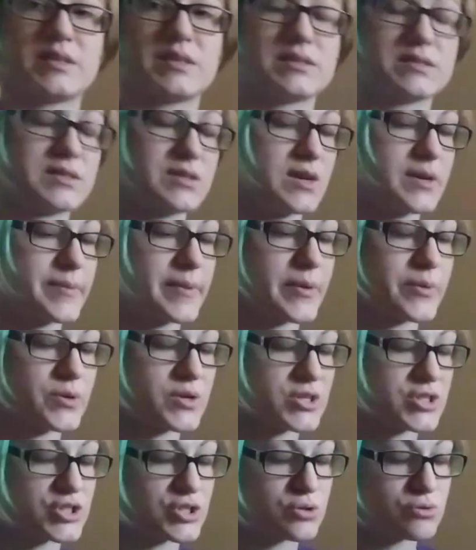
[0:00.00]
Sorry, man, we're
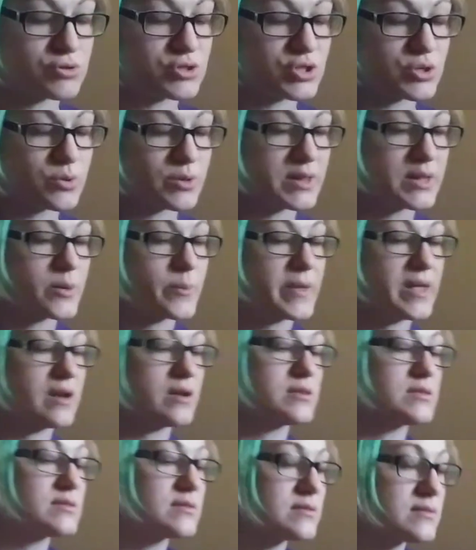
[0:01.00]
going to scooch you a little bit.
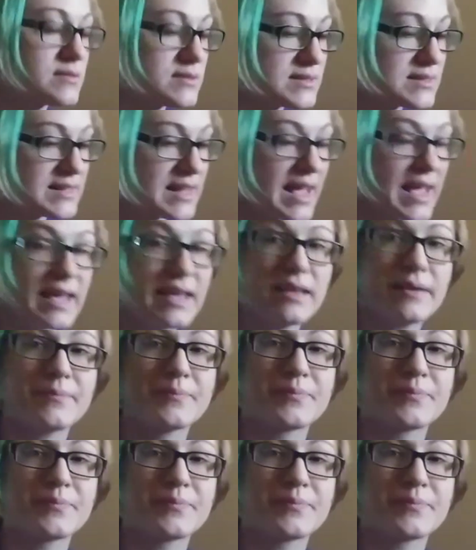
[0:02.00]
Stay.